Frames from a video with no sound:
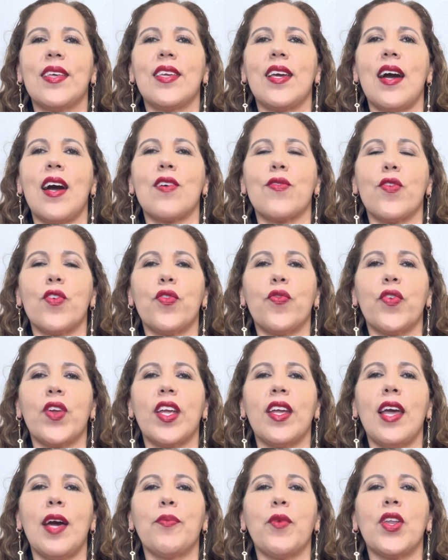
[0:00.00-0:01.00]
are for
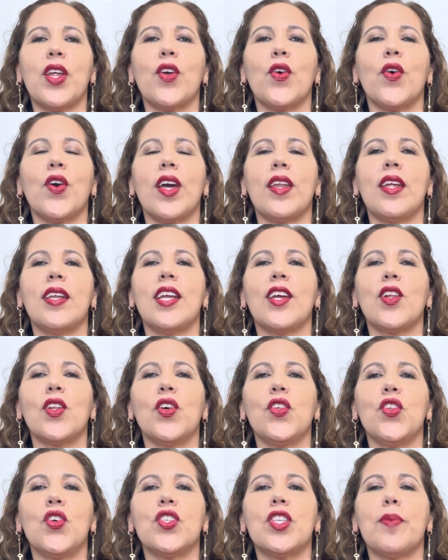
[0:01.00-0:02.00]
free. I'm going to go ahead and
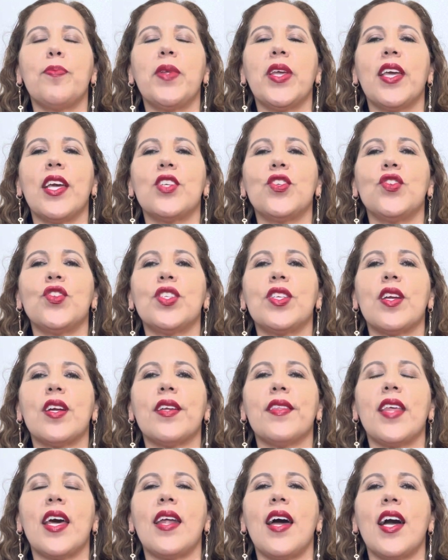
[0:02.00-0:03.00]
include those applications here
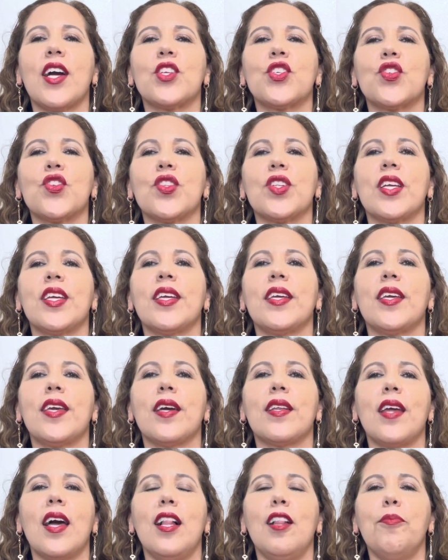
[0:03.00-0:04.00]
that actually
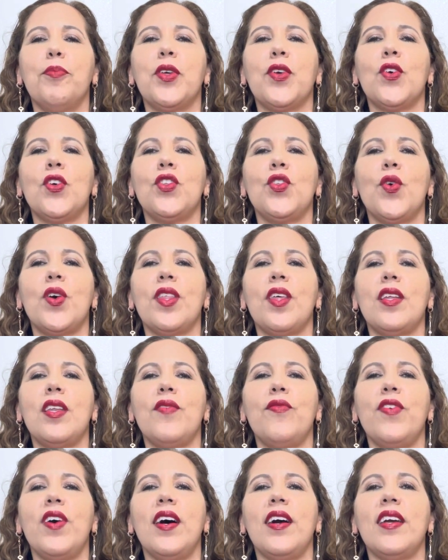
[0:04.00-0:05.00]
can help you to
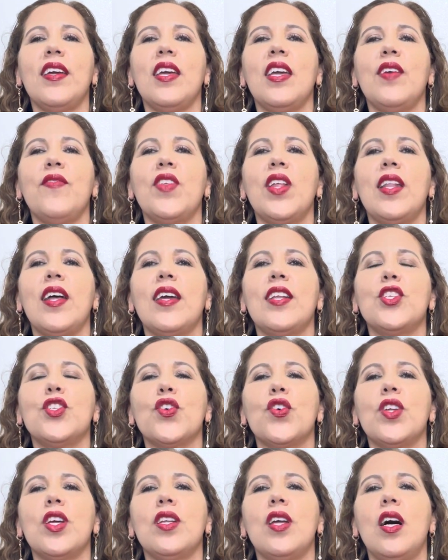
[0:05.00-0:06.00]
identify if the light is
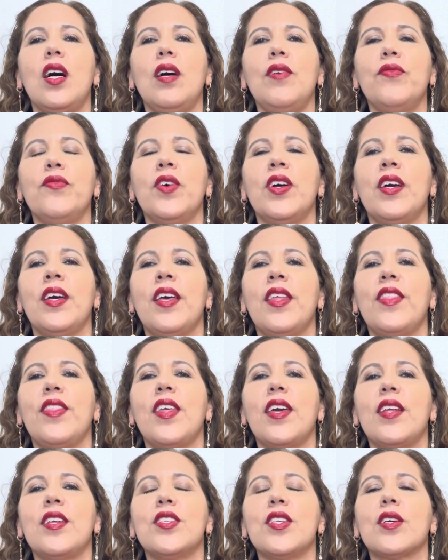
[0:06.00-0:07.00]
on and off.
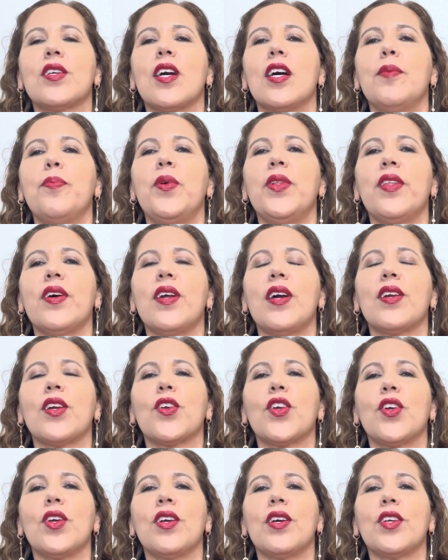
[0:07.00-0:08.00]
There is a couple that
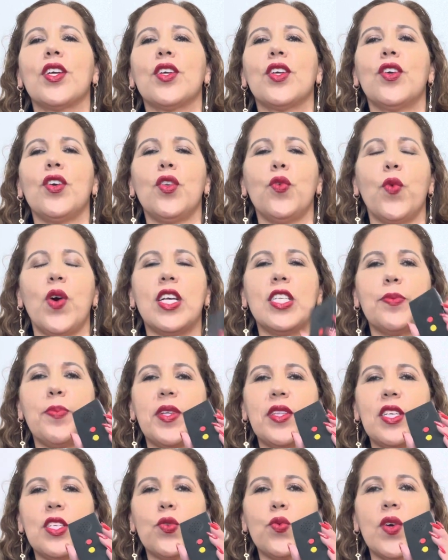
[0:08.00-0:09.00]
are good ones,
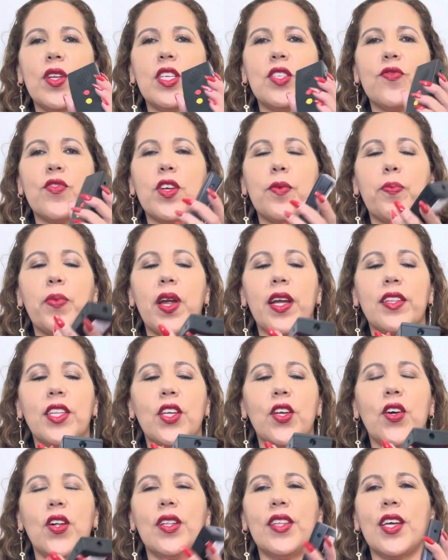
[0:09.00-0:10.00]
but this one is very
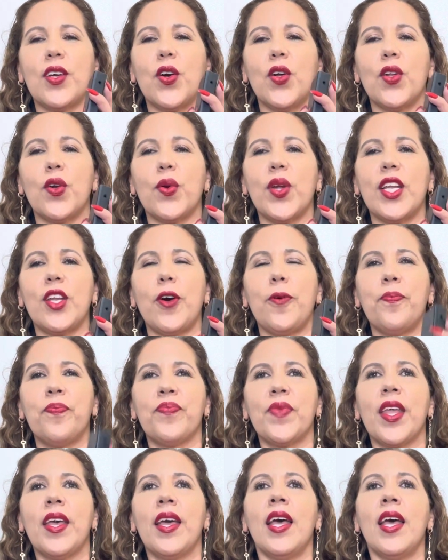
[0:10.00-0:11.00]
practical, the Colorino.
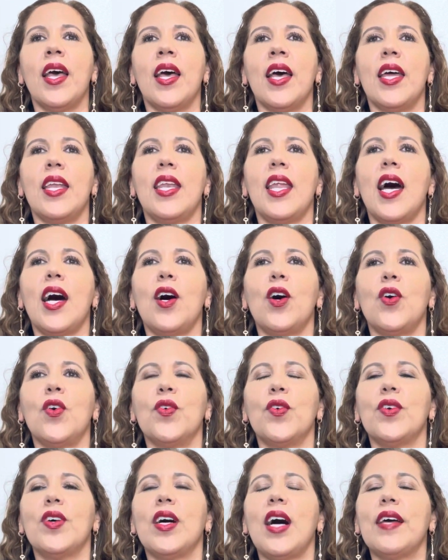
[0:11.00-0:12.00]

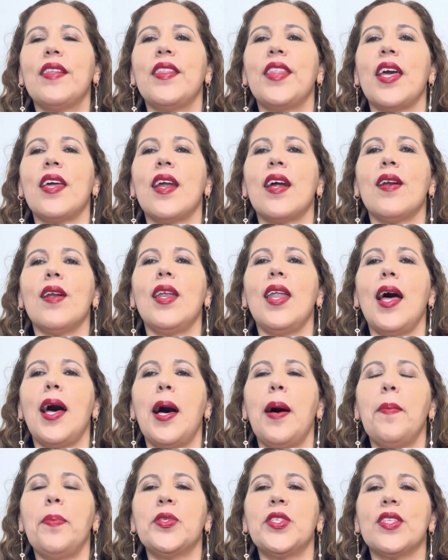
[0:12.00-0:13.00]
Now, there are
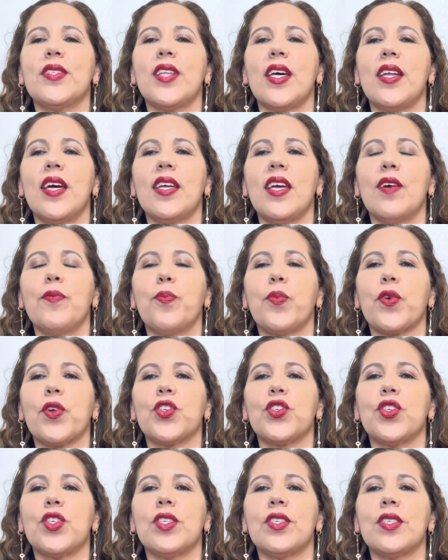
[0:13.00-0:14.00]
lamps that I have
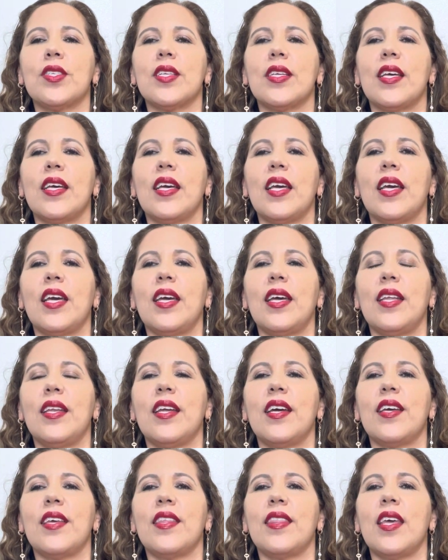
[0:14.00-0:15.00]
purchased and
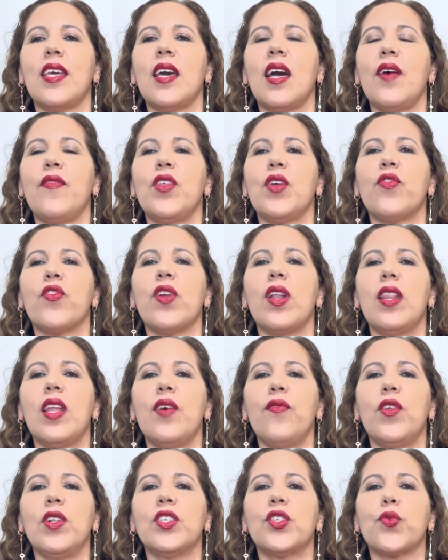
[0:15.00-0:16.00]
they have different
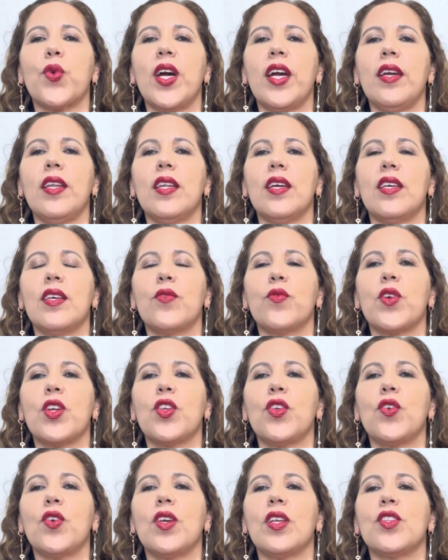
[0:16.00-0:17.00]
levels, right? Where
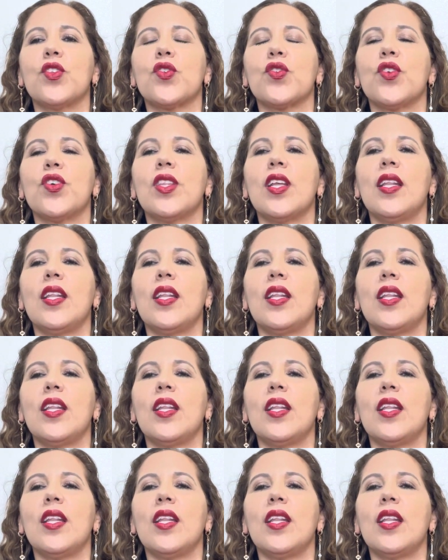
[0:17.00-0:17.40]
you can turn on the